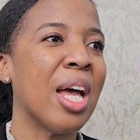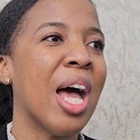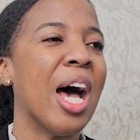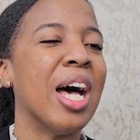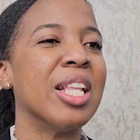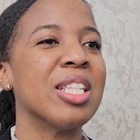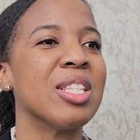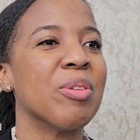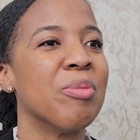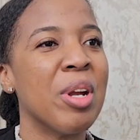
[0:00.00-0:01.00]
And
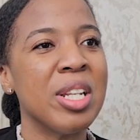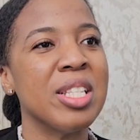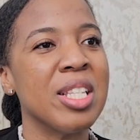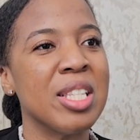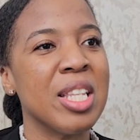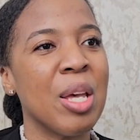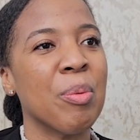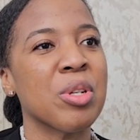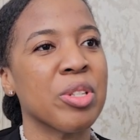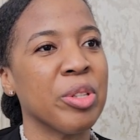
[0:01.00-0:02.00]
Rare Disease Day
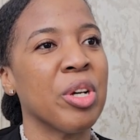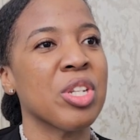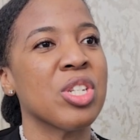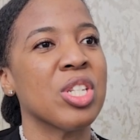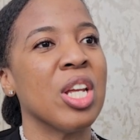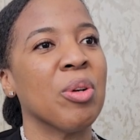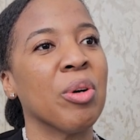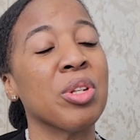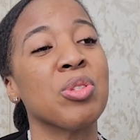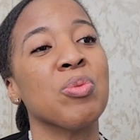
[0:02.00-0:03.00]
was launched in
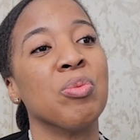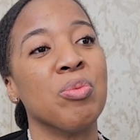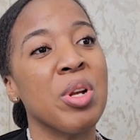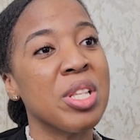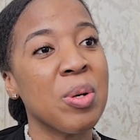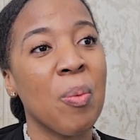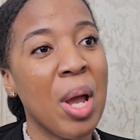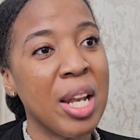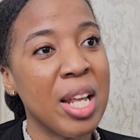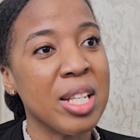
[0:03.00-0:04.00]
order to raise
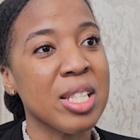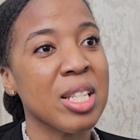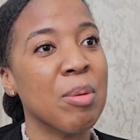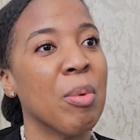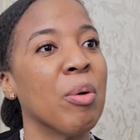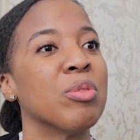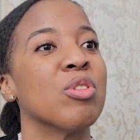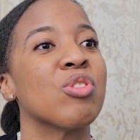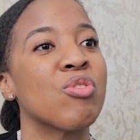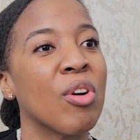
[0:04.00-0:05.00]
awareness about
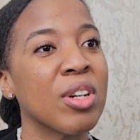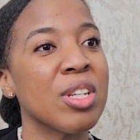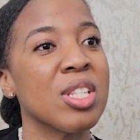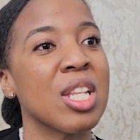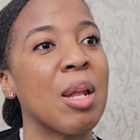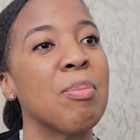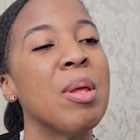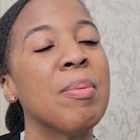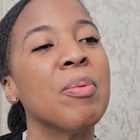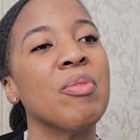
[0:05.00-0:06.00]
the struggles that
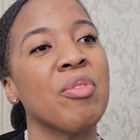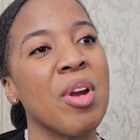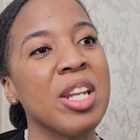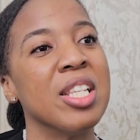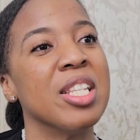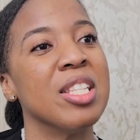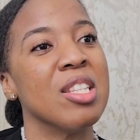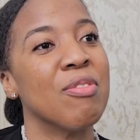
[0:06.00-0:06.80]
people with rare diseases